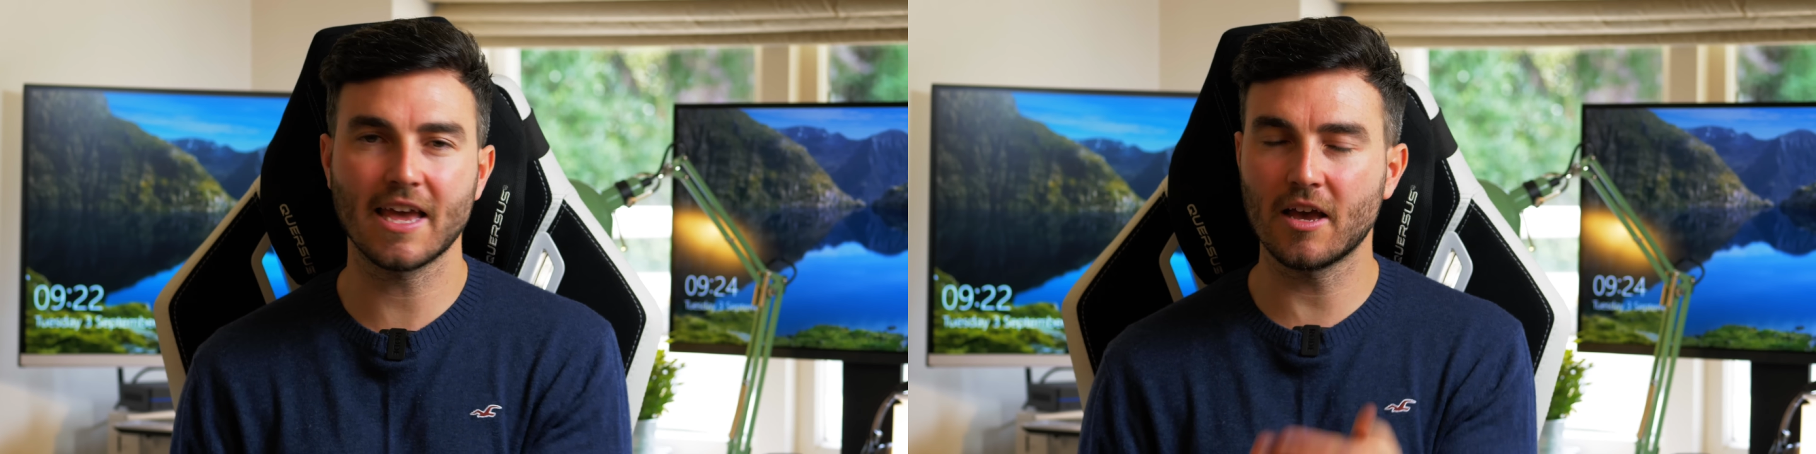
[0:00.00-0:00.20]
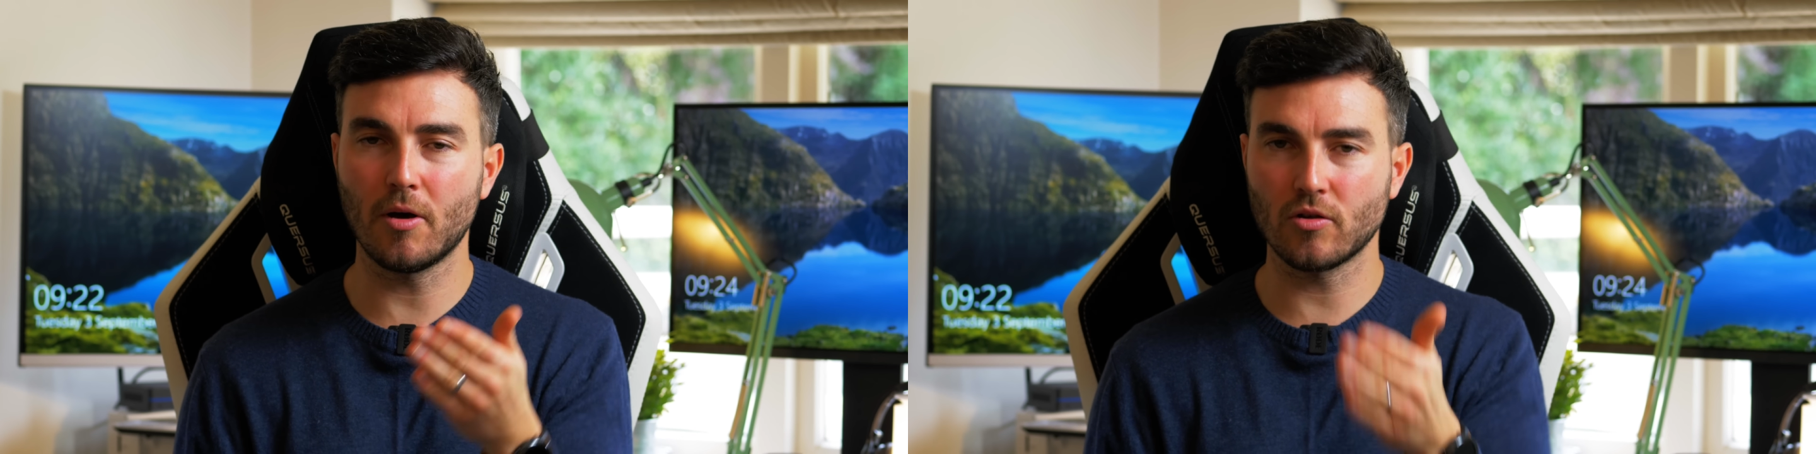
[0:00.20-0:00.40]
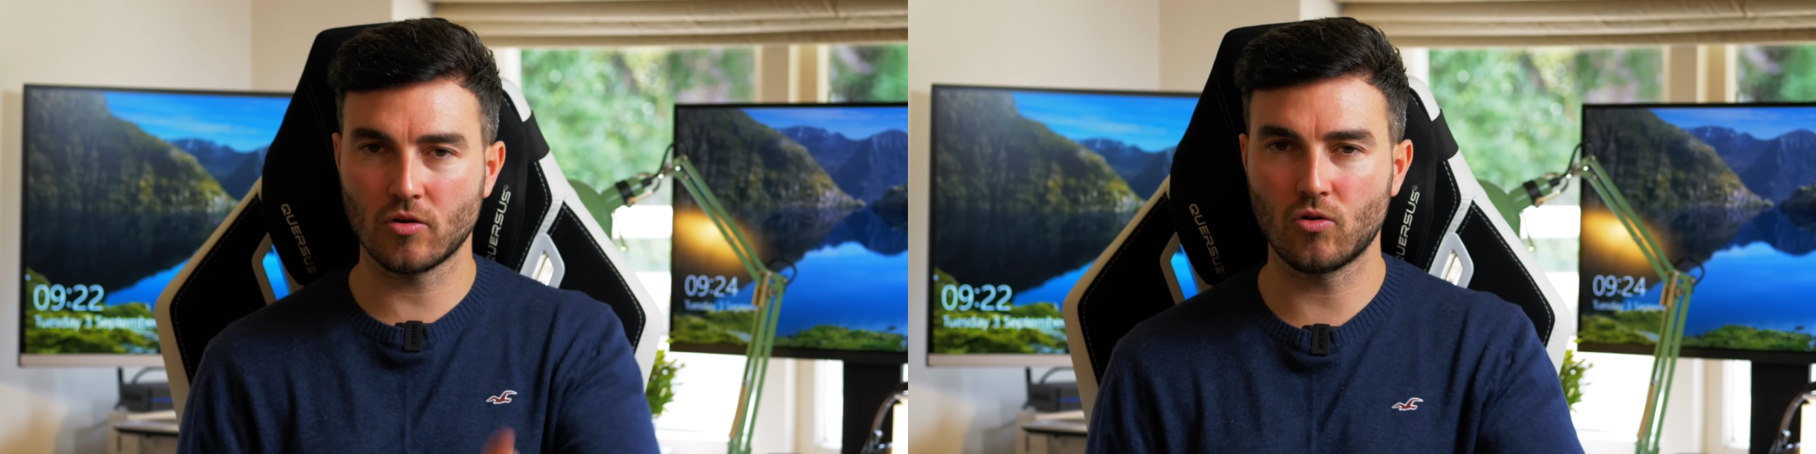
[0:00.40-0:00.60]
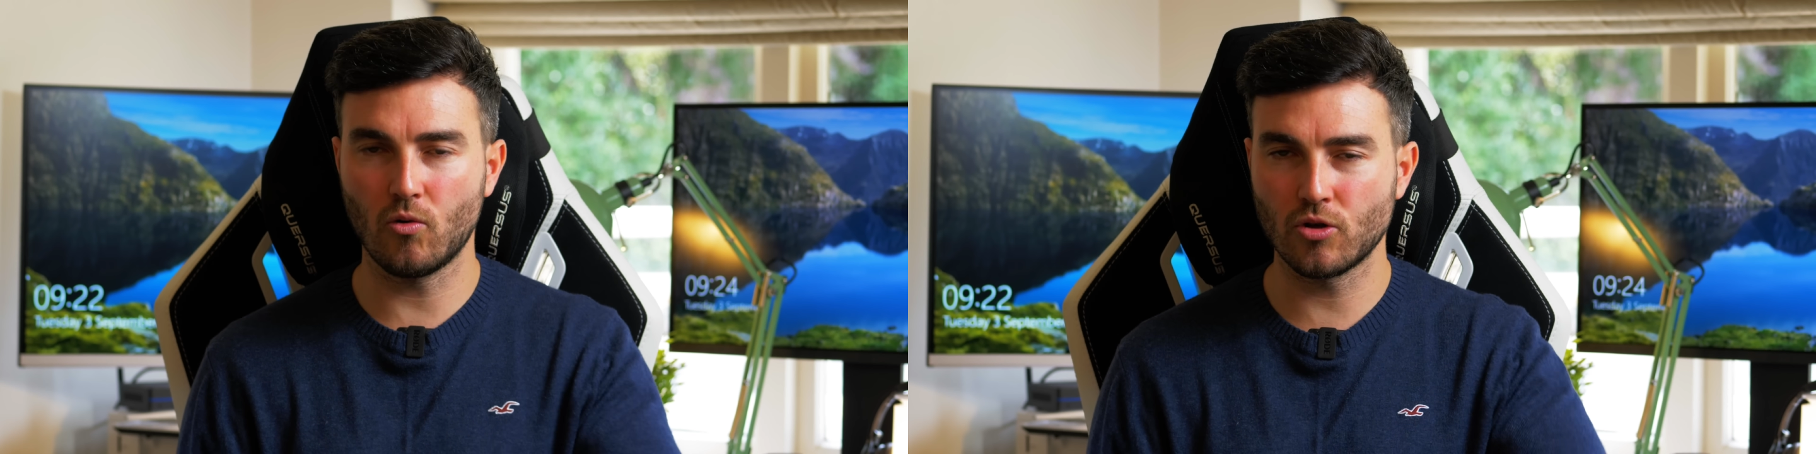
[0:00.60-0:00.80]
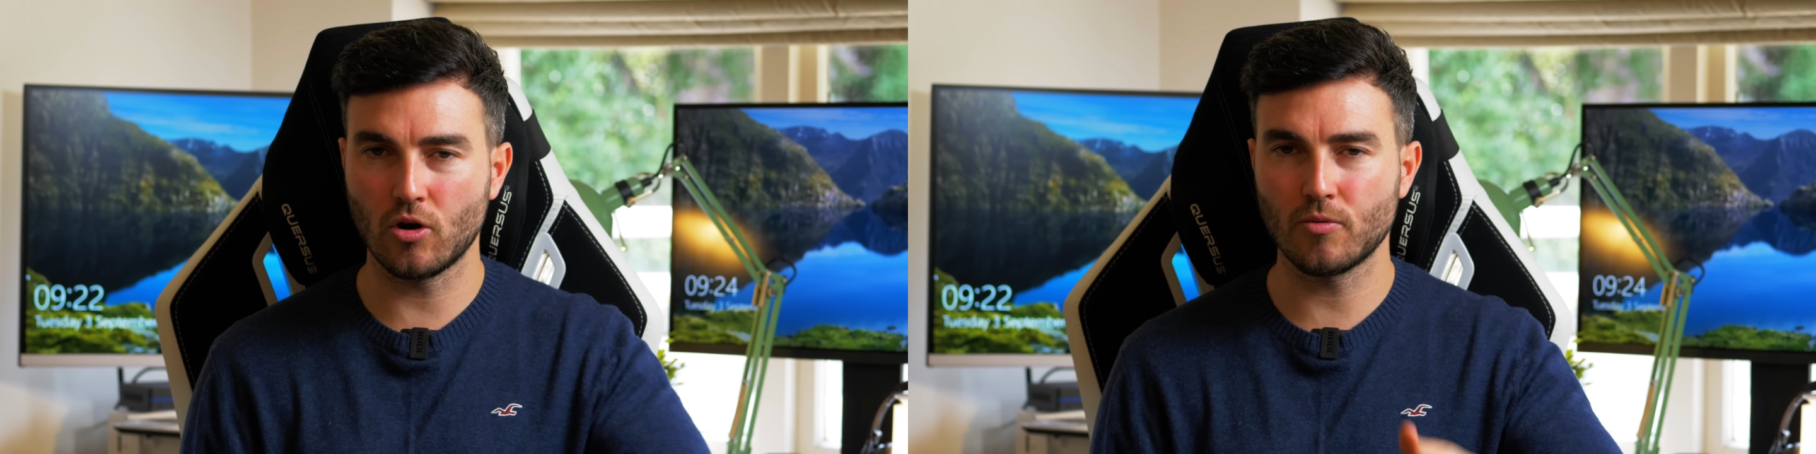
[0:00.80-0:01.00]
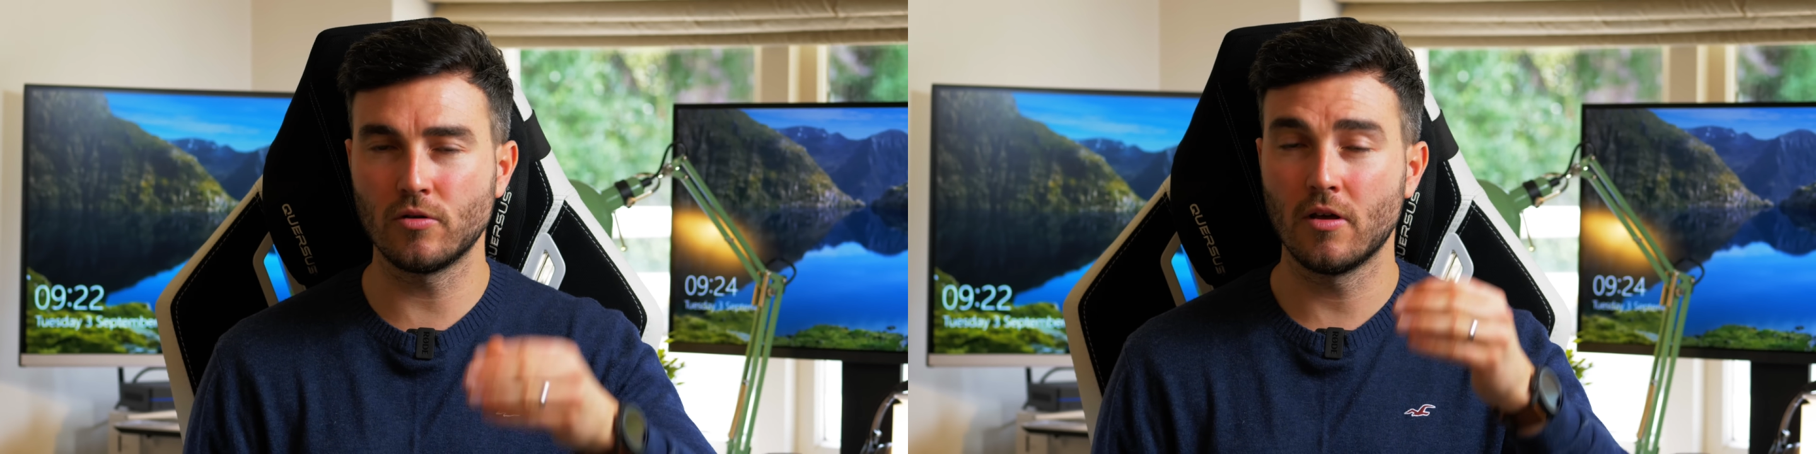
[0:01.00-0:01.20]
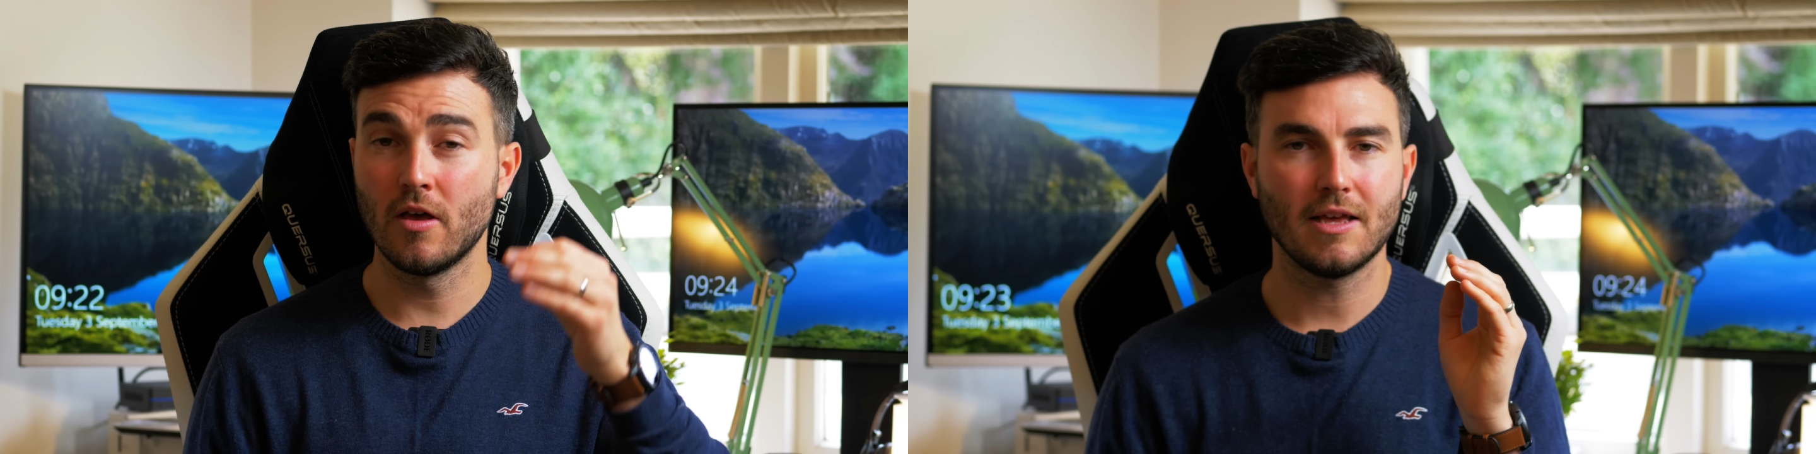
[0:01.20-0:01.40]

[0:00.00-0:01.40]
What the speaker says: gigabytes of storage option,